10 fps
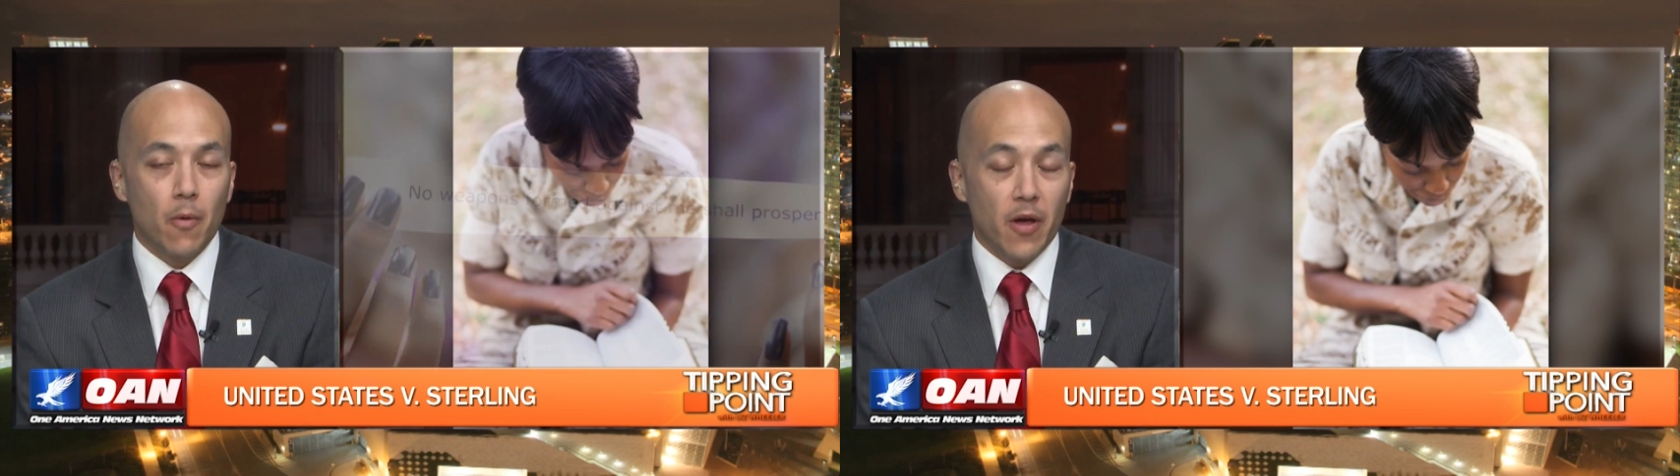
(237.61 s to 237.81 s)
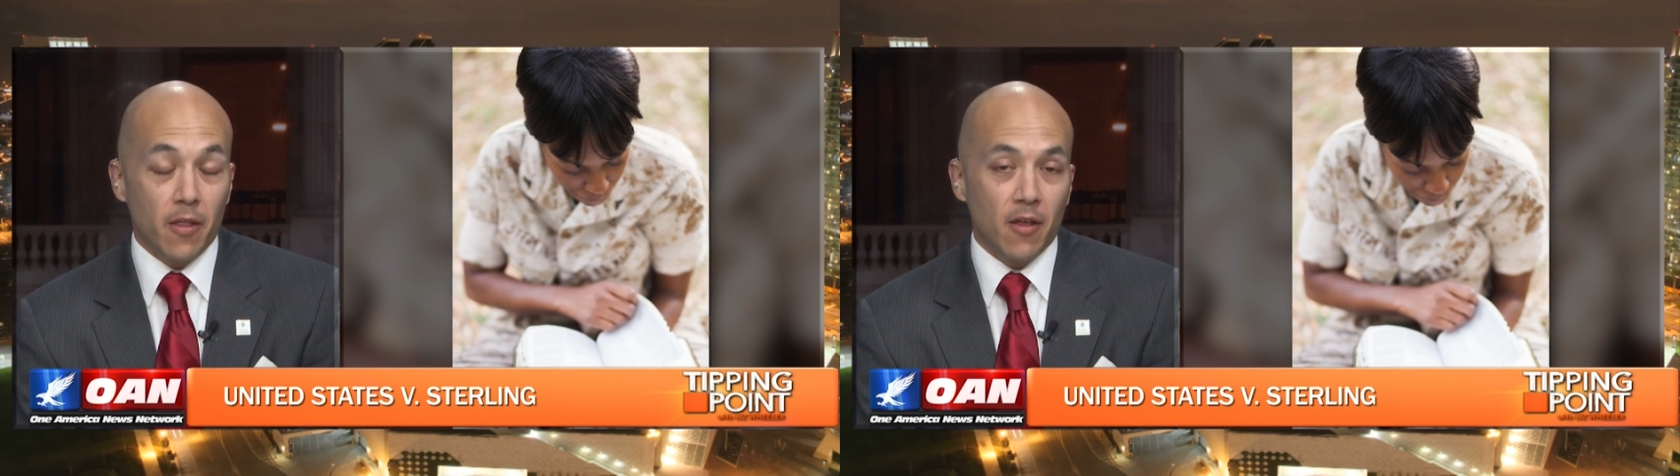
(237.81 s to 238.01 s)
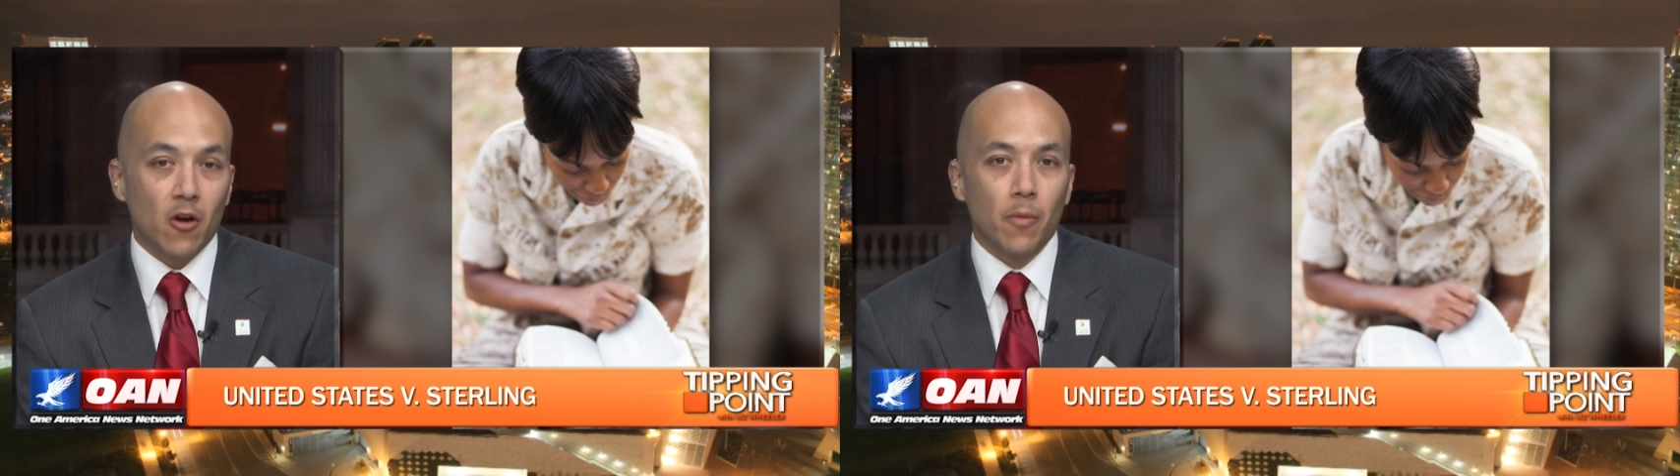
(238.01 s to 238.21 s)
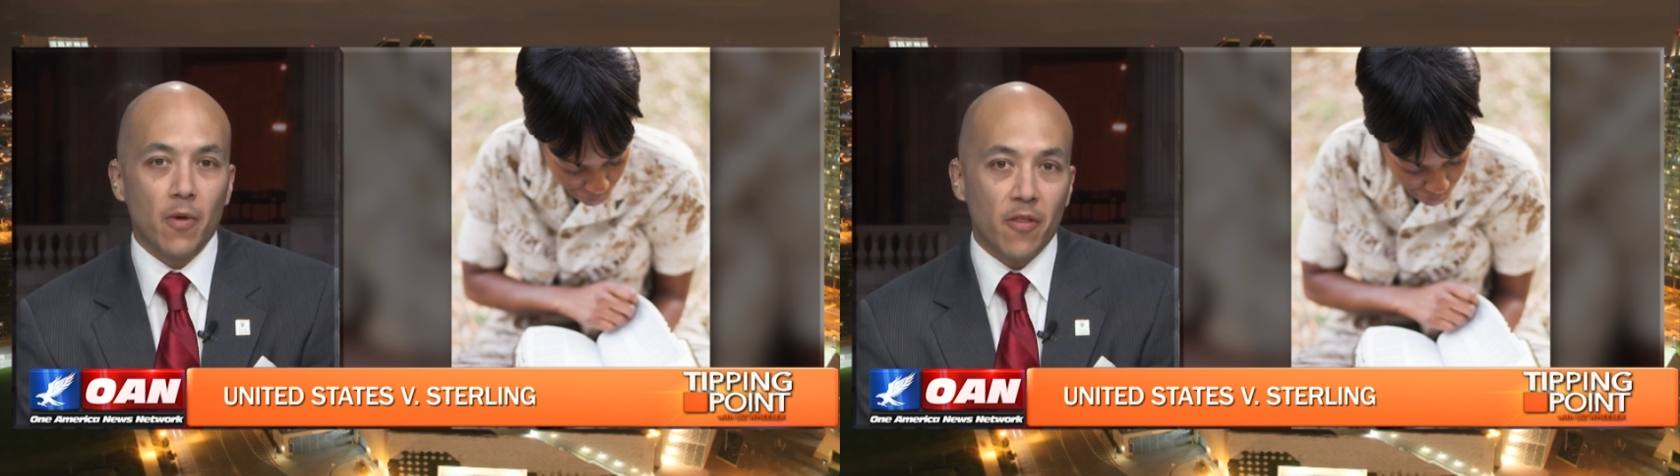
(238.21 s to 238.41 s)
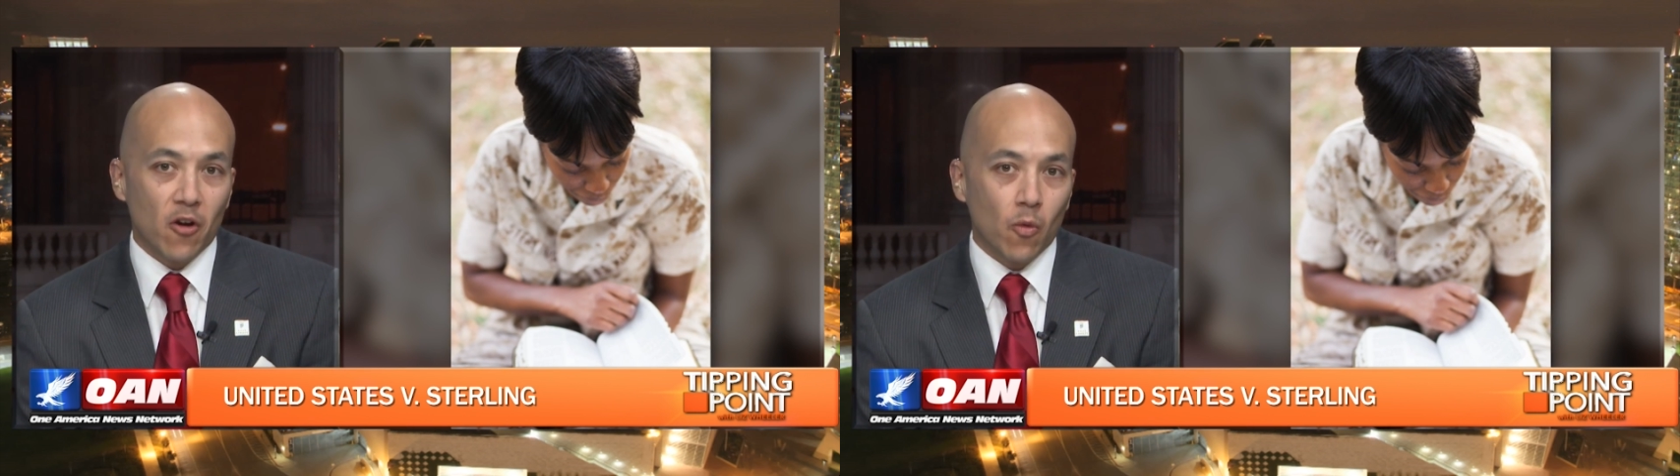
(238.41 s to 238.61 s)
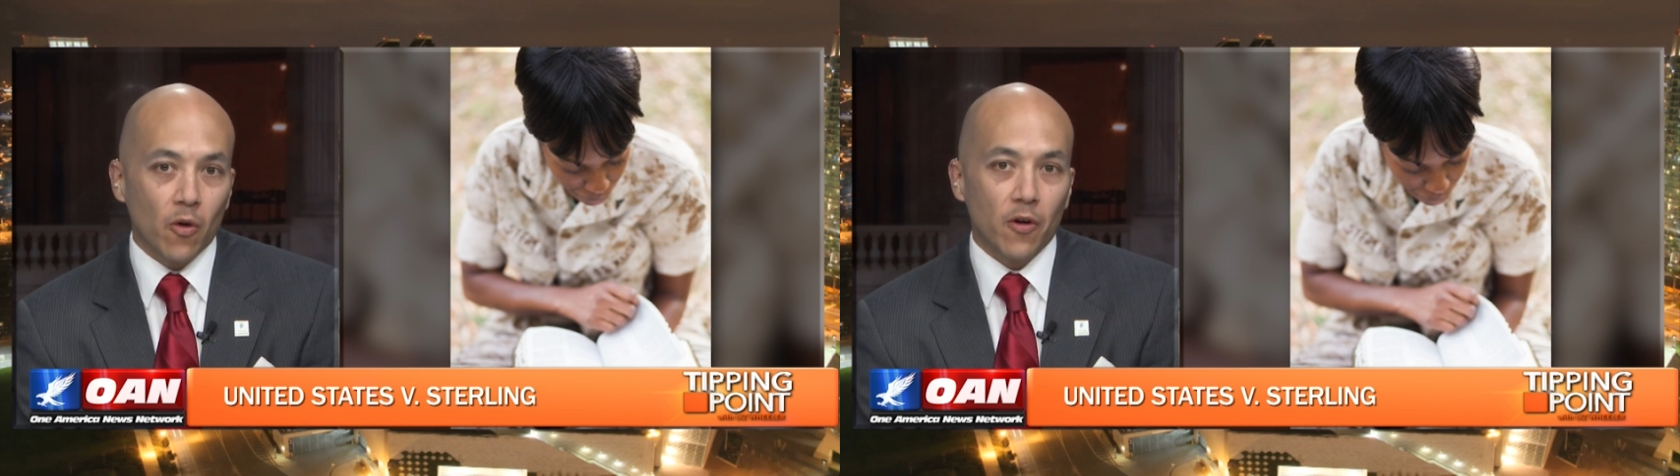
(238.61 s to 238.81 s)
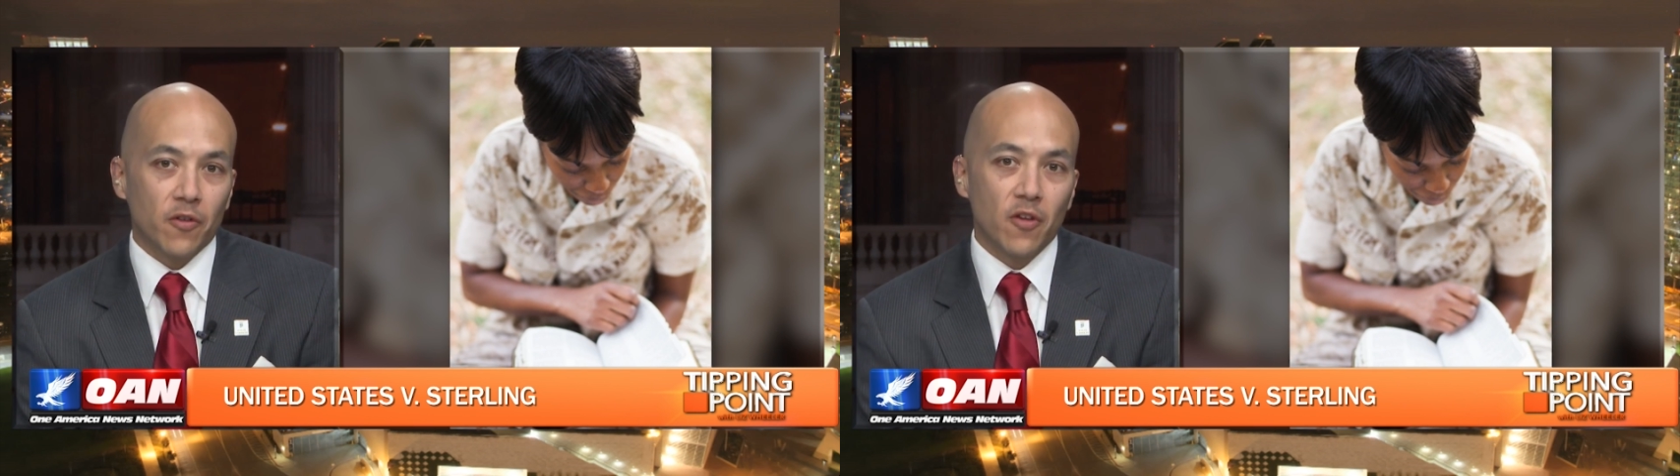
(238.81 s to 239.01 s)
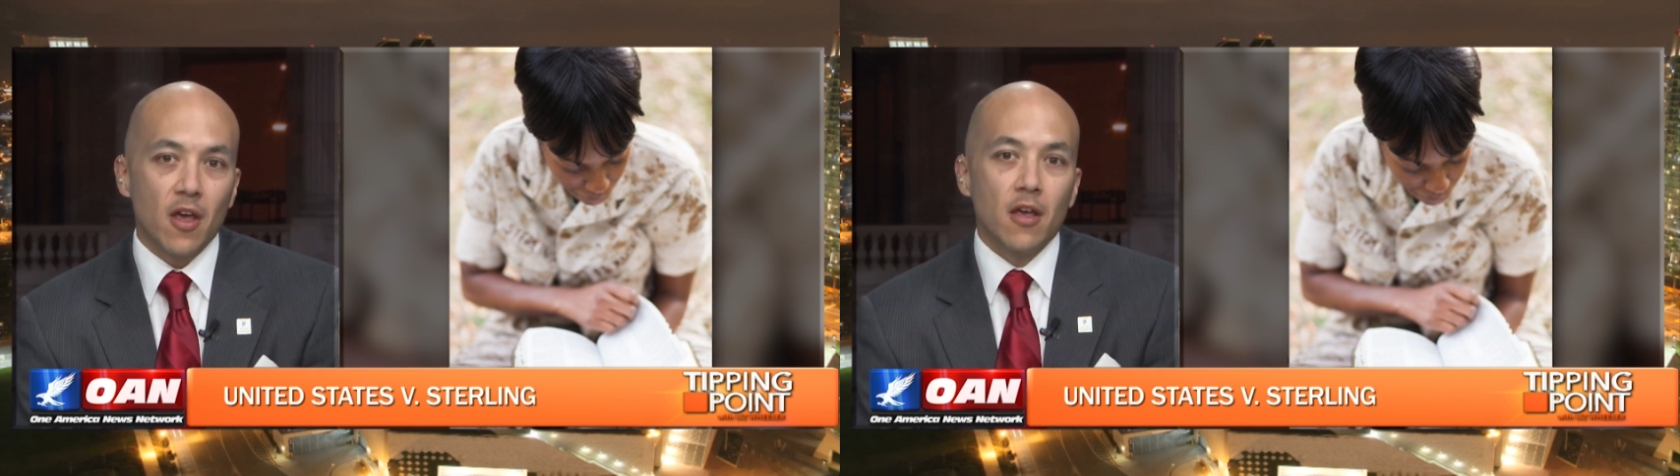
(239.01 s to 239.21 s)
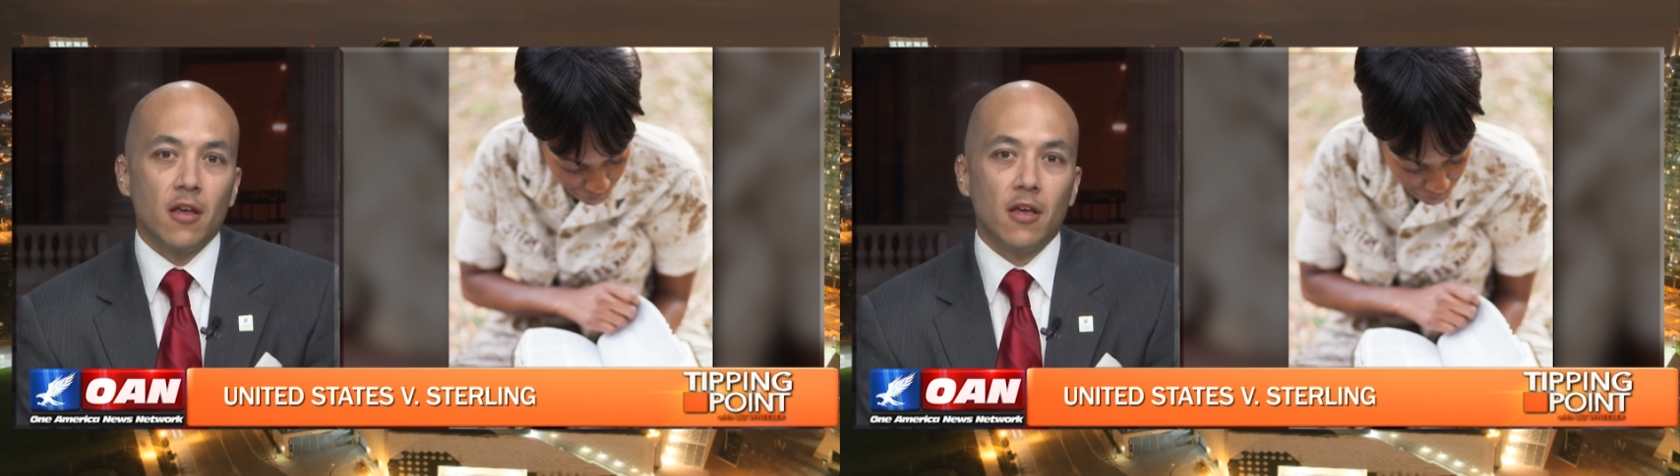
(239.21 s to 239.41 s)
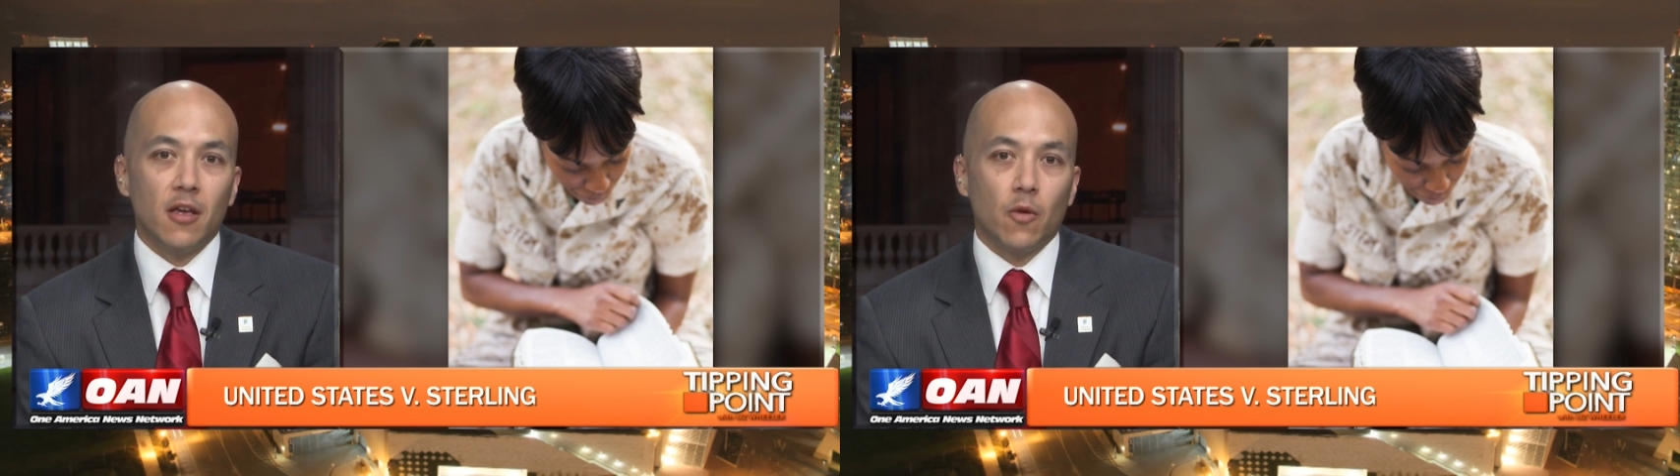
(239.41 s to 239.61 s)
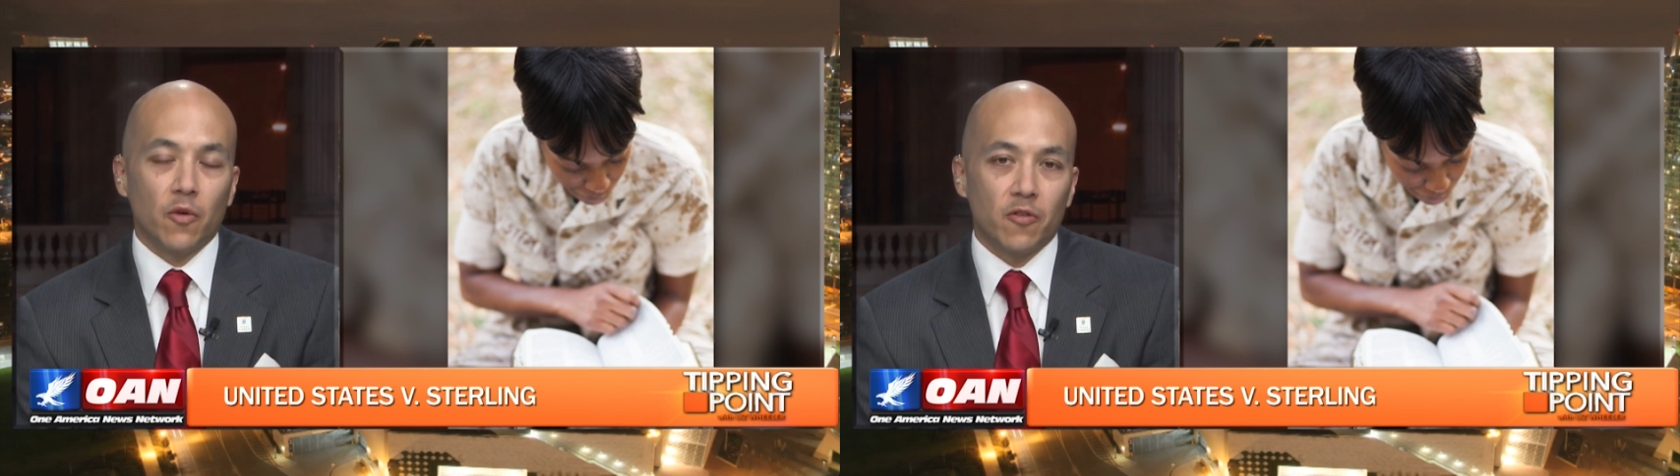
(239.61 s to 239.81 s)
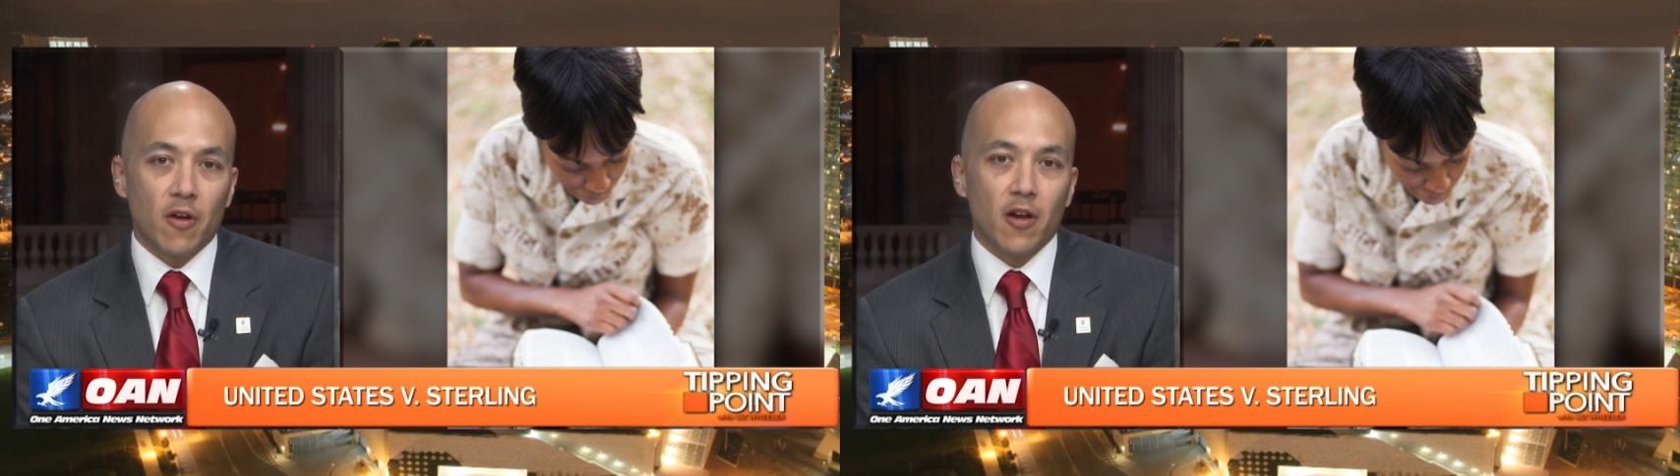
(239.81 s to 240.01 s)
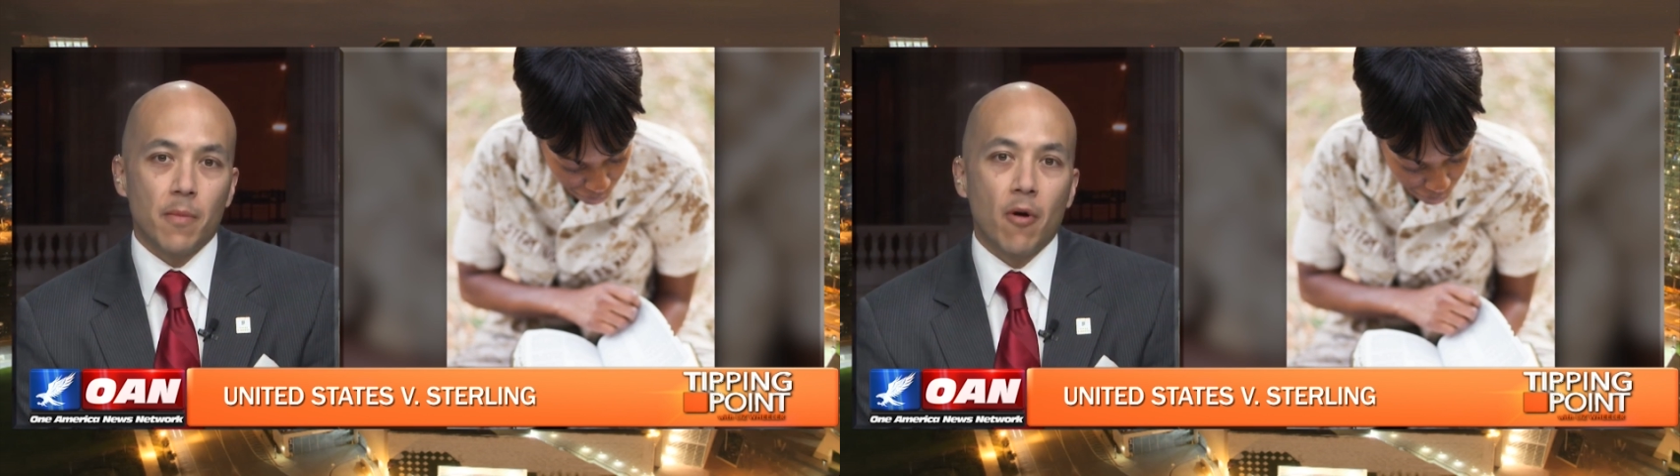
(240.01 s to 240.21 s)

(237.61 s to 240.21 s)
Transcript: in their words, it was not